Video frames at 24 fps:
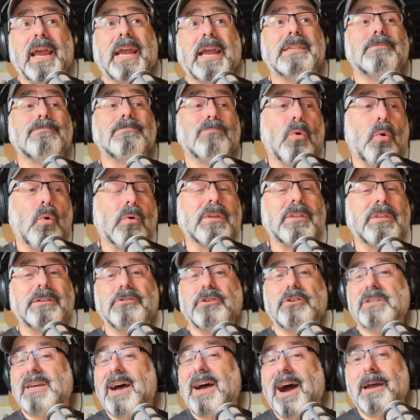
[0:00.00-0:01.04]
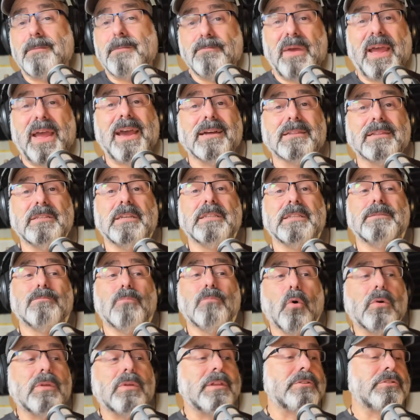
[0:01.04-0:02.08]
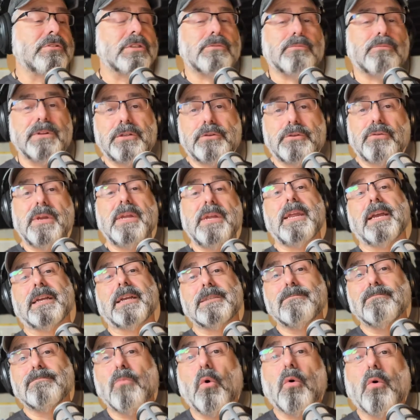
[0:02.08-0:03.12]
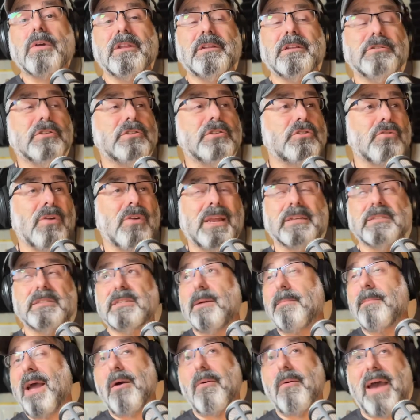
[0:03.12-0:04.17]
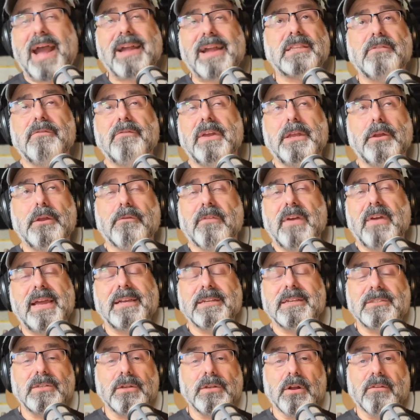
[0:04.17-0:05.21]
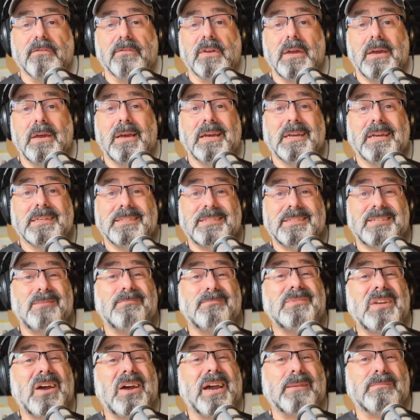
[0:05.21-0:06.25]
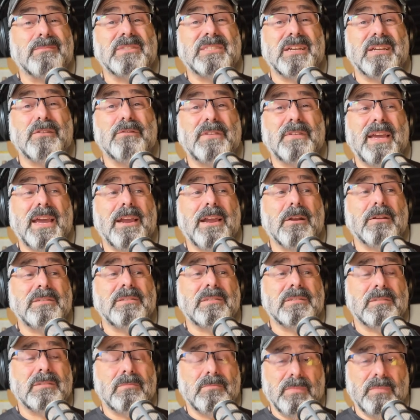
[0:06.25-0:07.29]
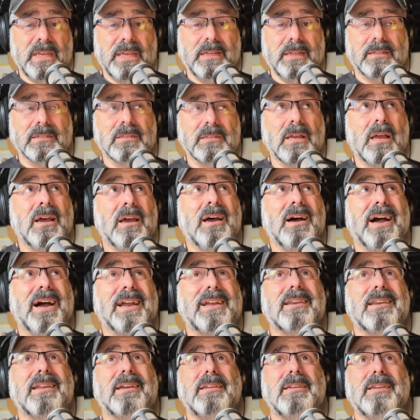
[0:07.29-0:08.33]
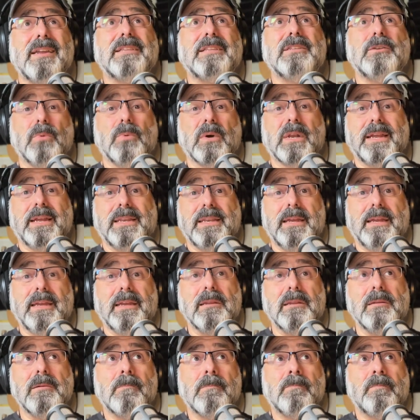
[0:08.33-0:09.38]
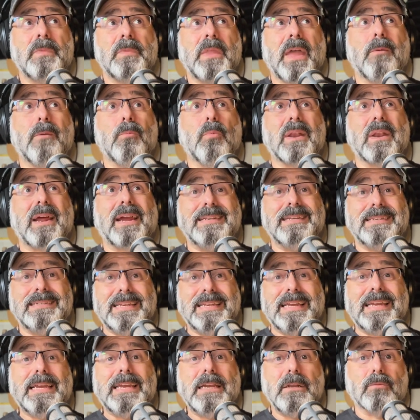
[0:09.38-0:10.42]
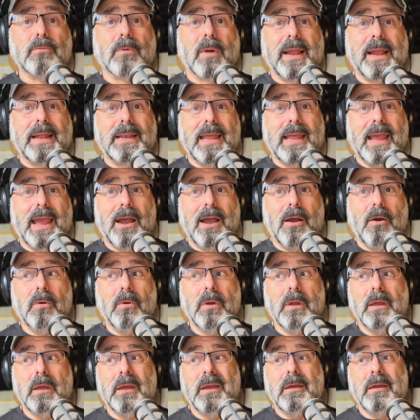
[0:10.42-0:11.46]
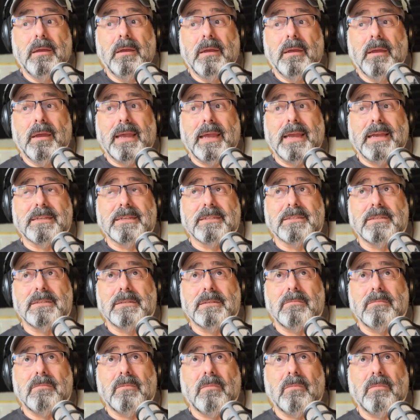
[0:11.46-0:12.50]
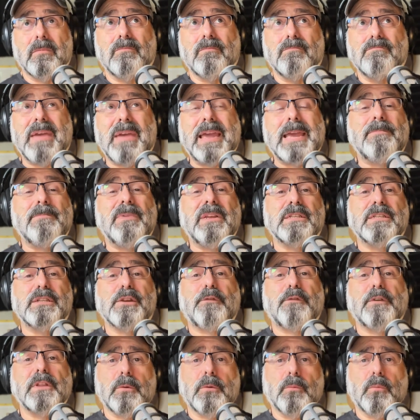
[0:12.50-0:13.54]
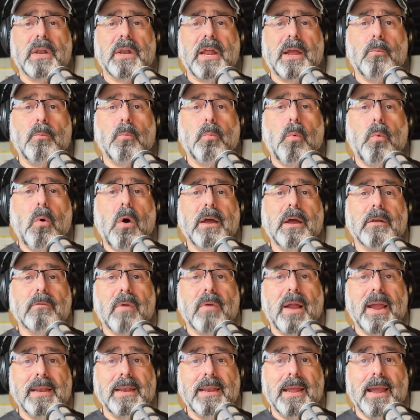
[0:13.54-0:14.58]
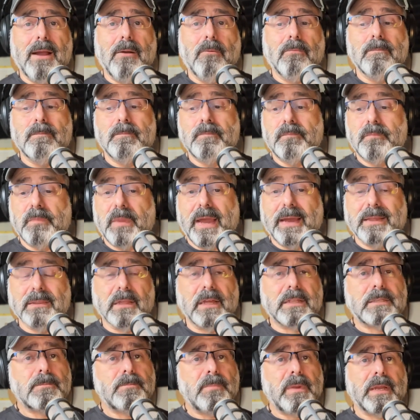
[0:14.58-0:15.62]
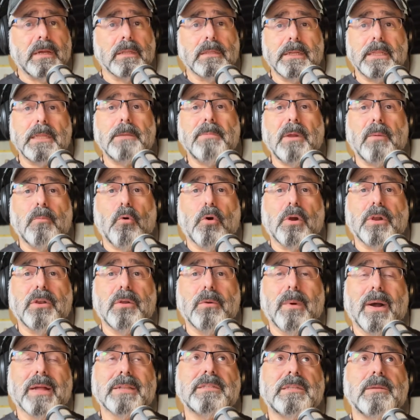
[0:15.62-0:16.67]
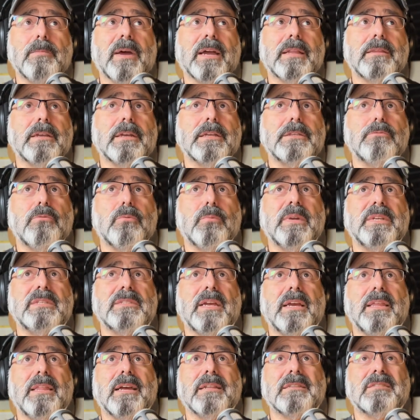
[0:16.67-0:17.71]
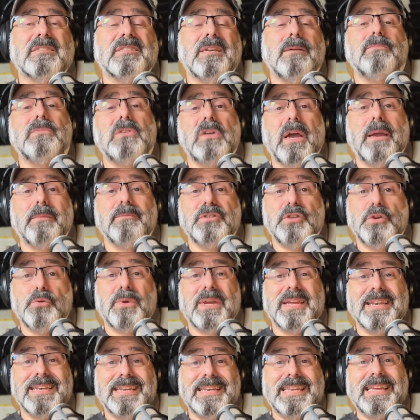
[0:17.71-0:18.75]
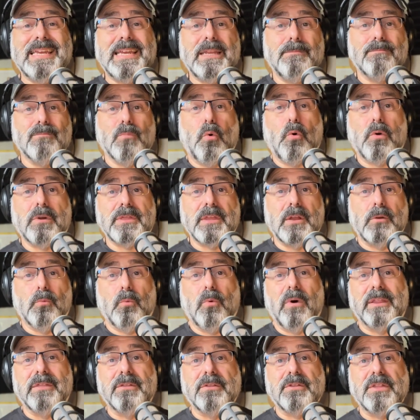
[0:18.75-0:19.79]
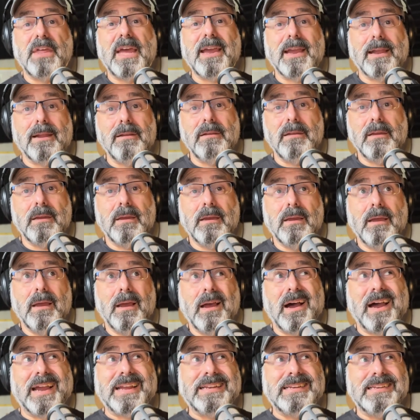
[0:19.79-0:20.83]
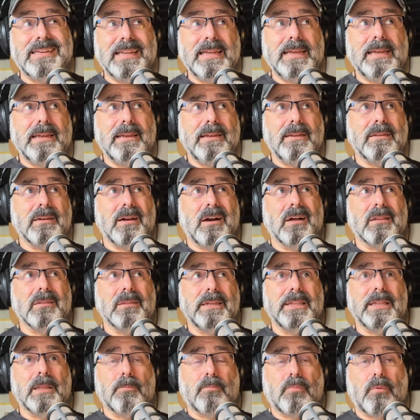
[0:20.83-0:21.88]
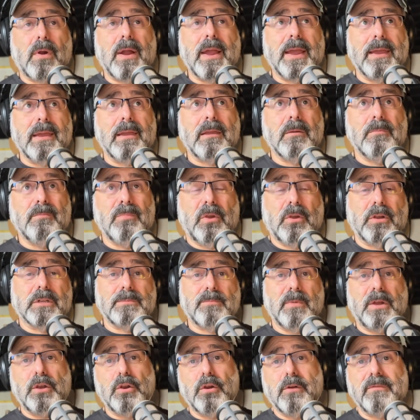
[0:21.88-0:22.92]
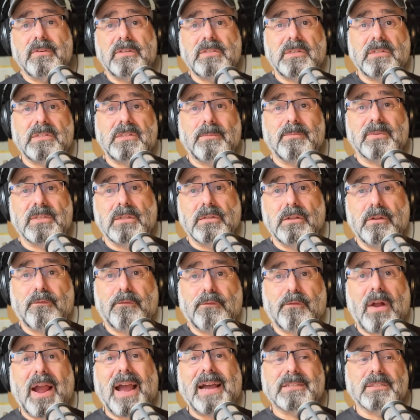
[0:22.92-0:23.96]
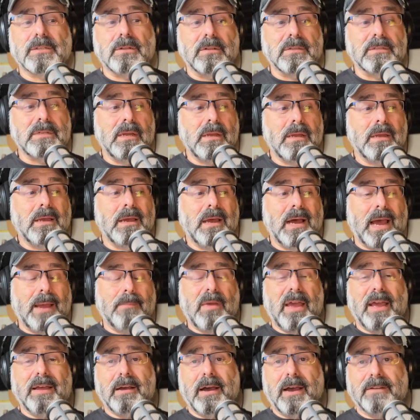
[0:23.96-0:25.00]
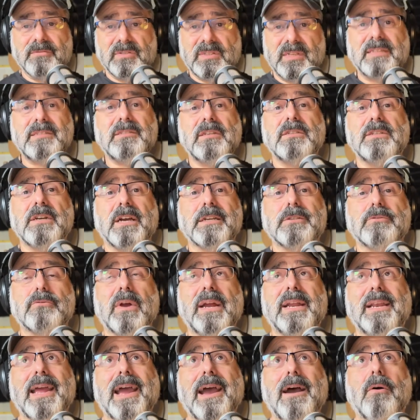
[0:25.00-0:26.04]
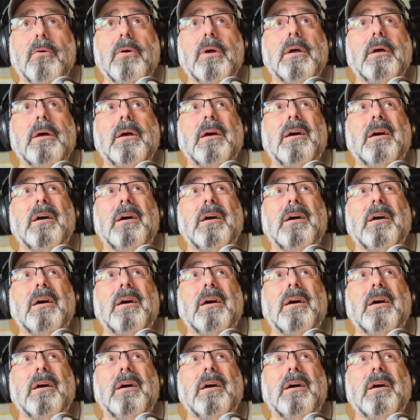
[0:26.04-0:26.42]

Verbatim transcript: It's more than just hot baths. It's more than just retreating. It's more than just trying to somehow activate your vagus nerve. Sometimes self care means I got to connect to what I need. And what I need right now is maybe different than what I want right now. And let's be a little bit more nuanced about this when we say that sometimes you can need more than one thing. I need a little break because my nervous system is a little frazzled. I'm I've sensitized right now,